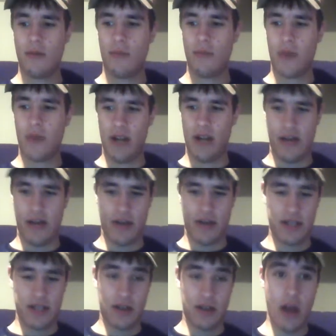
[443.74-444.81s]
But yeah,
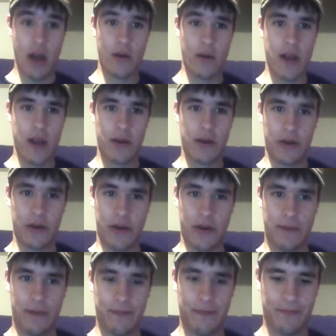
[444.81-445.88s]
that's another way you can do it.
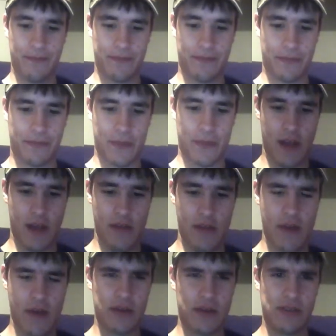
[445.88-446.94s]
And
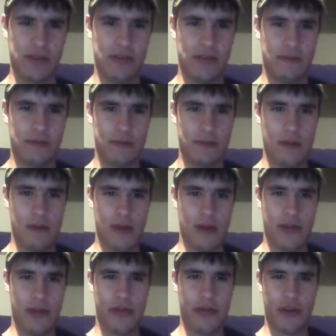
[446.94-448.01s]
there was a
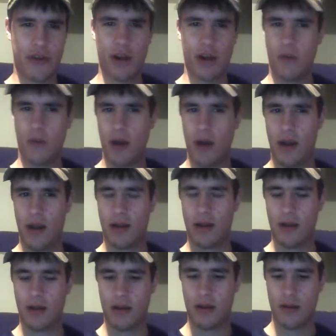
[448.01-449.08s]
third way,
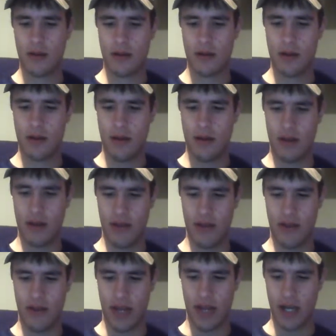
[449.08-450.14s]
I
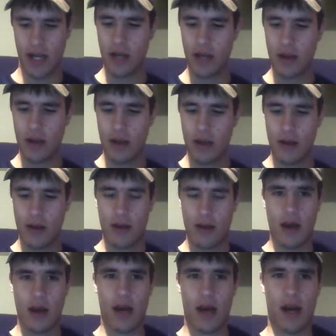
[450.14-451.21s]
think.
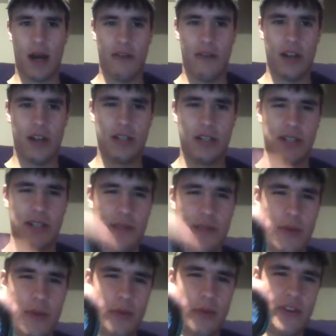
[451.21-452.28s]
I've actually seen
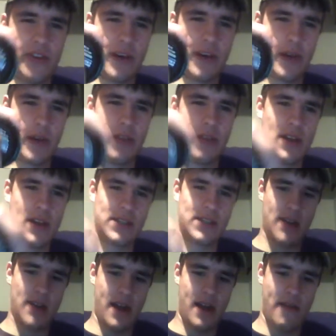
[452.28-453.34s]
people take it like this,
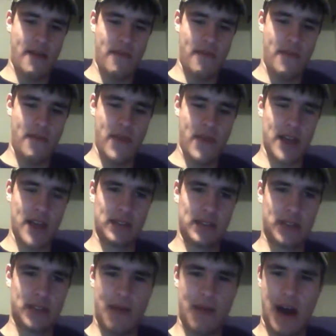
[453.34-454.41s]
and they
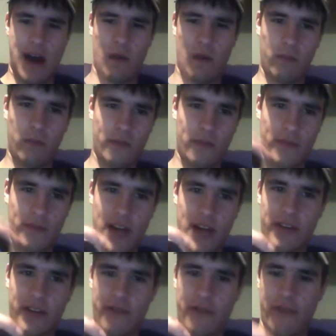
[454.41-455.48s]
somehow
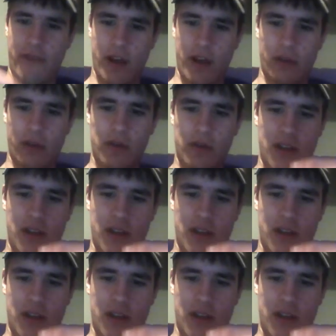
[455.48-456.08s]
got their finger loose